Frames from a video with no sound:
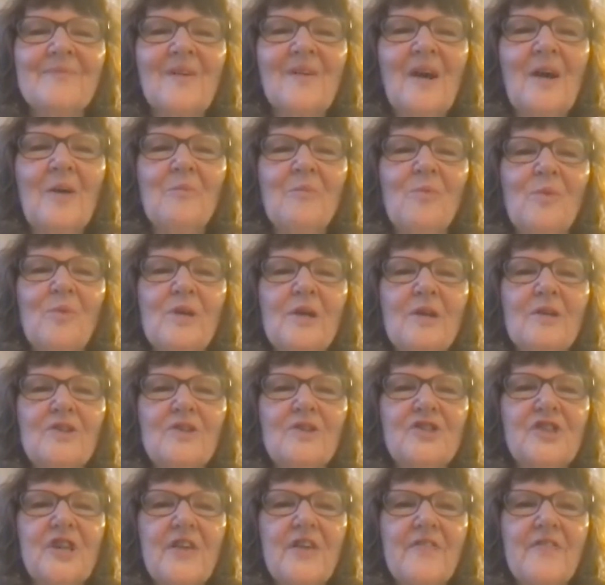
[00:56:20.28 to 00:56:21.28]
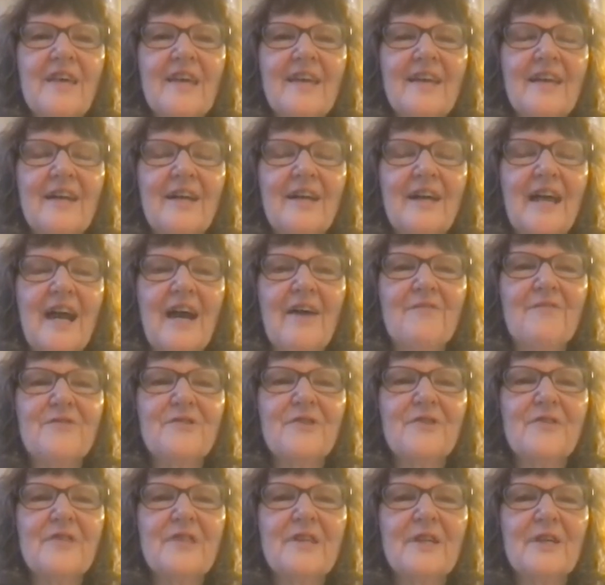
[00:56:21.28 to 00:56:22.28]
We'll share that
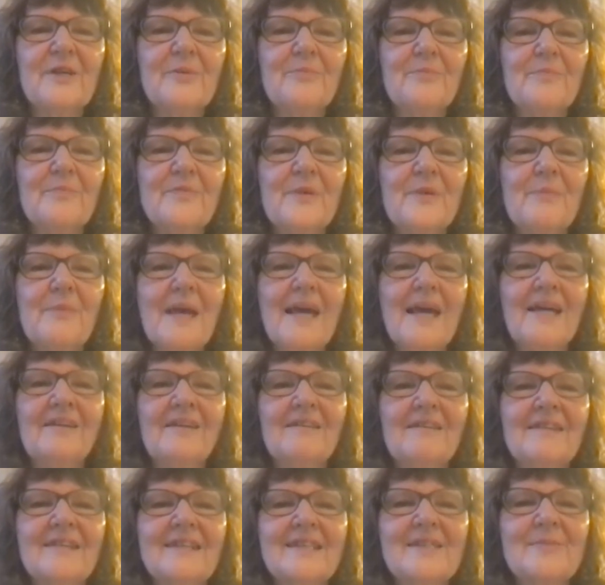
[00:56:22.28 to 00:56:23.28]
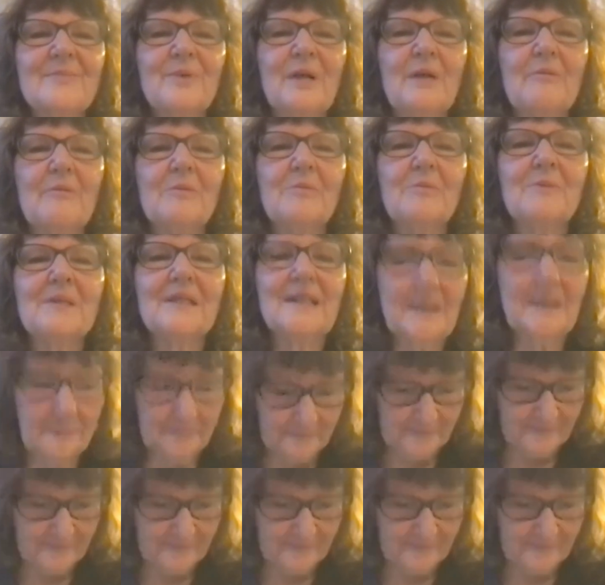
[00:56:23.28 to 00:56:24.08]
after the panelists, probably.